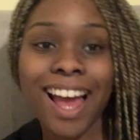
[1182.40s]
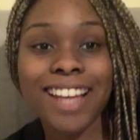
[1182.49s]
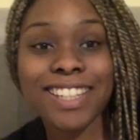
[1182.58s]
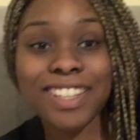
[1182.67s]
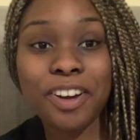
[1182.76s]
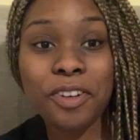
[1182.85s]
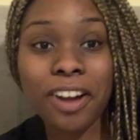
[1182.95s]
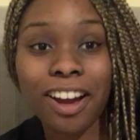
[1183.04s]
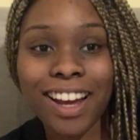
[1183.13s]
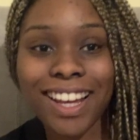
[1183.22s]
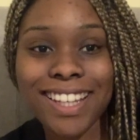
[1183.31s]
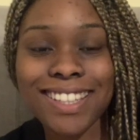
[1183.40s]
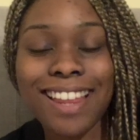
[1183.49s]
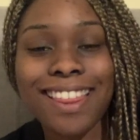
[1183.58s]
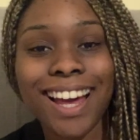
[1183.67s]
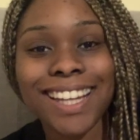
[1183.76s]
So guys,
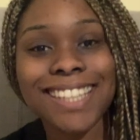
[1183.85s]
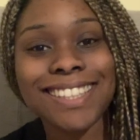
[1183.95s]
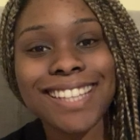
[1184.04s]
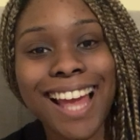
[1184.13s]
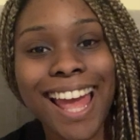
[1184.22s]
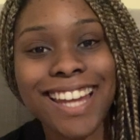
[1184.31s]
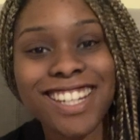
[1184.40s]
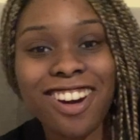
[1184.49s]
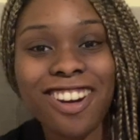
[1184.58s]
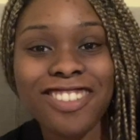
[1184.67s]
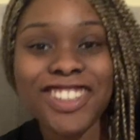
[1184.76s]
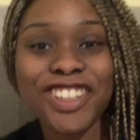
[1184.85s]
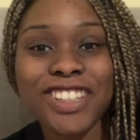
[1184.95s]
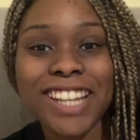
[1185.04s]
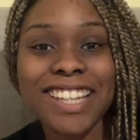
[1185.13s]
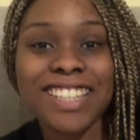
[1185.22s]
that is the end of
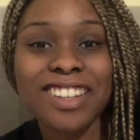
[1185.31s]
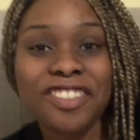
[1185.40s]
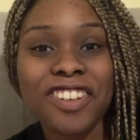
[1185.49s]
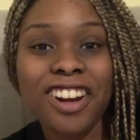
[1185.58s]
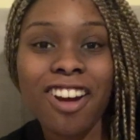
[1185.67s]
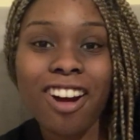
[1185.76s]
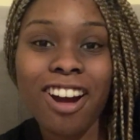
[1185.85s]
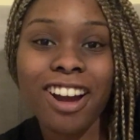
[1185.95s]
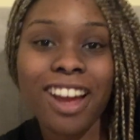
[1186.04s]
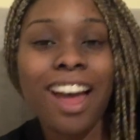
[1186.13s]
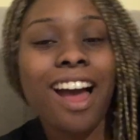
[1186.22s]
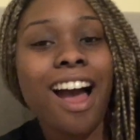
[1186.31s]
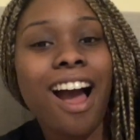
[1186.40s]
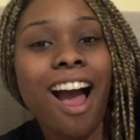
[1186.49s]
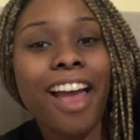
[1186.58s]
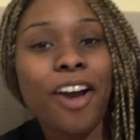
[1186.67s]
today's vlog.
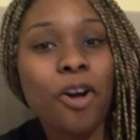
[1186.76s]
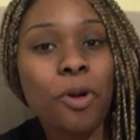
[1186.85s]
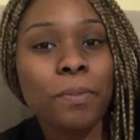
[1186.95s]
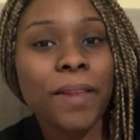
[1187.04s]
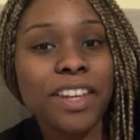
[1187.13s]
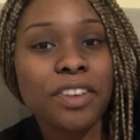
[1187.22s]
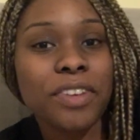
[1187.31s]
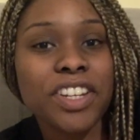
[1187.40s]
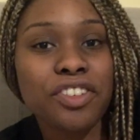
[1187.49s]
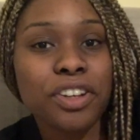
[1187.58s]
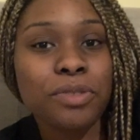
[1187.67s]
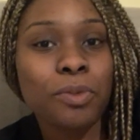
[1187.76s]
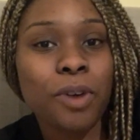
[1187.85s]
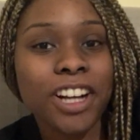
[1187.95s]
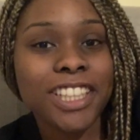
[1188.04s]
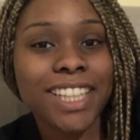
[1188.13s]
I hope that you've enjoyed
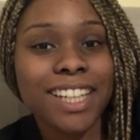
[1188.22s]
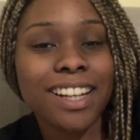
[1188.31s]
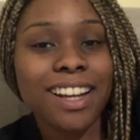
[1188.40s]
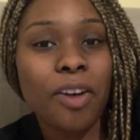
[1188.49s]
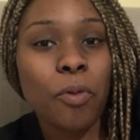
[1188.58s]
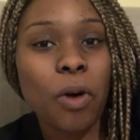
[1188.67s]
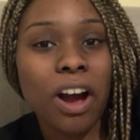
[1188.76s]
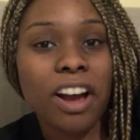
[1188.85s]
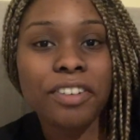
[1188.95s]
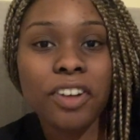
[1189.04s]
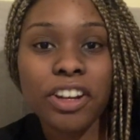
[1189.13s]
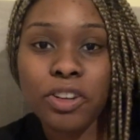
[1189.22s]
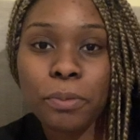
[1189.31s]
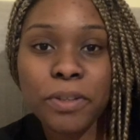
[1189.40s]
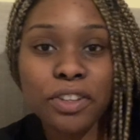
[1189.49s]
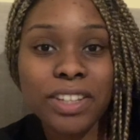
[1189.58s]
watching what I've gotten
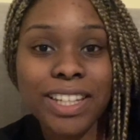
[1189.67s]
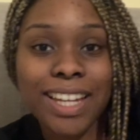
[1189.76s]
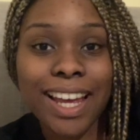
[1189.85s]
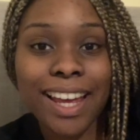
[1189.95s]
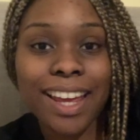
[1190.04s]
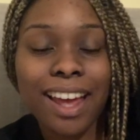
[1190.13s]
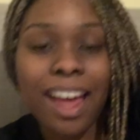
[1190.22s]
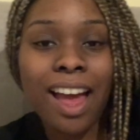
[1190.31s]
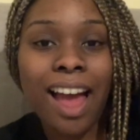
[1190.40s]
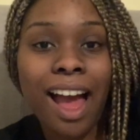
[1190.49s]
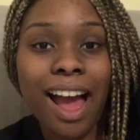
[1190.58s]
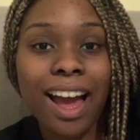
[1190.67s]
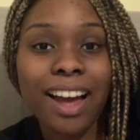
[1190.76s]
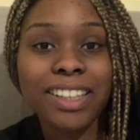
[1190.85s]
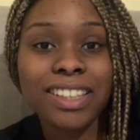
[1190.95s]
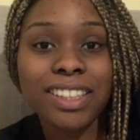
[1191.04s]
up to today.
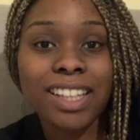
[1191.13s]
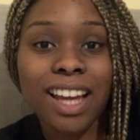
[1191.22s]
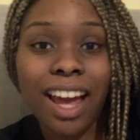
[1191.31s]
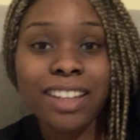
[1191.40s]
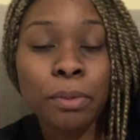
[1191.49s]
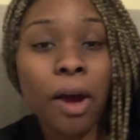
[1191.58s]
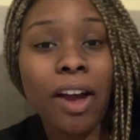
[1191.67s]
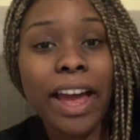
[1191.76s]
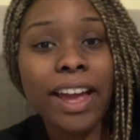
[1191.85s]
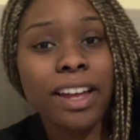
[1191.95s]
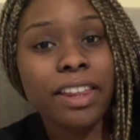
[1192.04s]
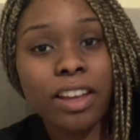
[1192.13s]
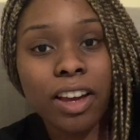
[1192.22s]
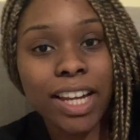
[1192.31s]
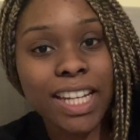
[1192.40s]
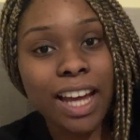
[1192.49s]
And yeah, it's about
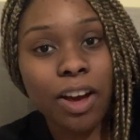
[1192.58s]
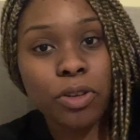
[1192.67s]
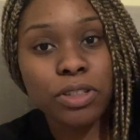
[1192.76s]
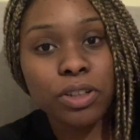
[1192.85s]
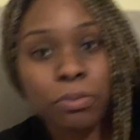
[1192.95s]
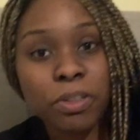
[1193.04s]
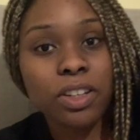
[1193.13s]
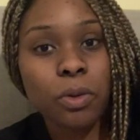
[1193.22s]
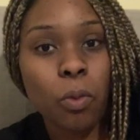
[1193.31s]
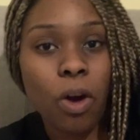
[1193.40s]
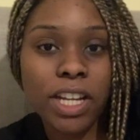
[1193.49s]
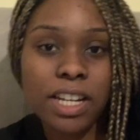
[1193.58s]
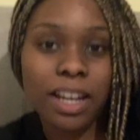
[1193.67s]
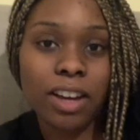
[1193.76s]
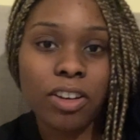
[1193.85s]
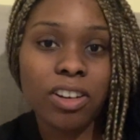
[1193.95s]
8.30 now, so I'm just going to wind
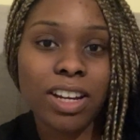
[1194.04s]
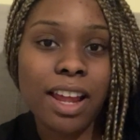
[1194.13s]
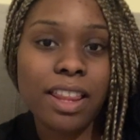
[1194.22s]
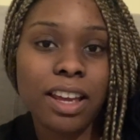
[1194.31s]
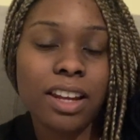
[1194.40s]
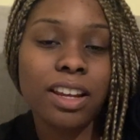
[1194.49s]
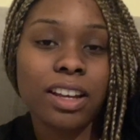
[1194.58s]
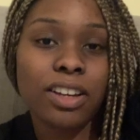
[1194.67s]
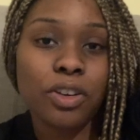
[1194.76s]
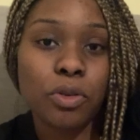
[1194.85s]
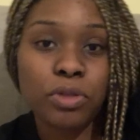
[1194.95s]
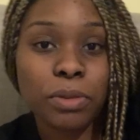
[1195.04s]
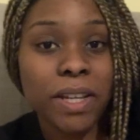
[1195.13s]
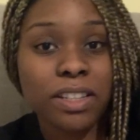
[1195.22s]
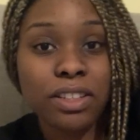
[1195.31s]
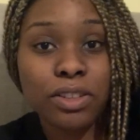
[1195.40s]
down and then go to
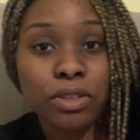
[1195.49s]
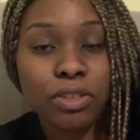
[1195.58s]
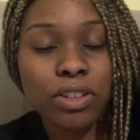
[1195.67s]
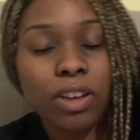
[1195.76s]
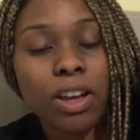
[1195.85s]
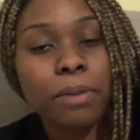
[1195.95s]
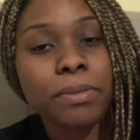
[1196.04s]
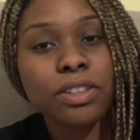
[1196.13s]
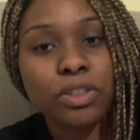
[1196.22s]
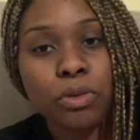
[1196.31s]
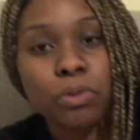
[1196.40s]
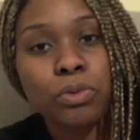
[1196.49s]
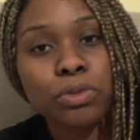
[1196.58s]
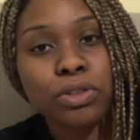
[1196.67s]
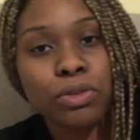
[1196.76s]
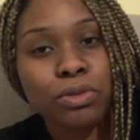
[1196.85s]
bed soon because I am so,
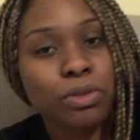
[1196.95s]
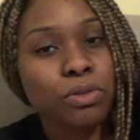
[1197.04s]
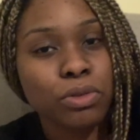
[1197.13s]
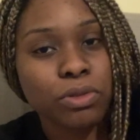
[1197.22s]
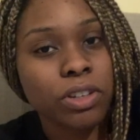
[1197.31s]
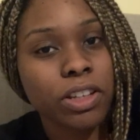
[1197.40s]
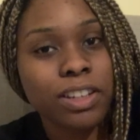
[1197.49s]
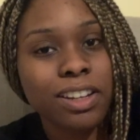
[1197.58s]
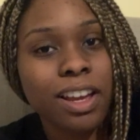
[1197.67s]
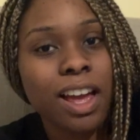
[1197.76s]
so, so, so tired.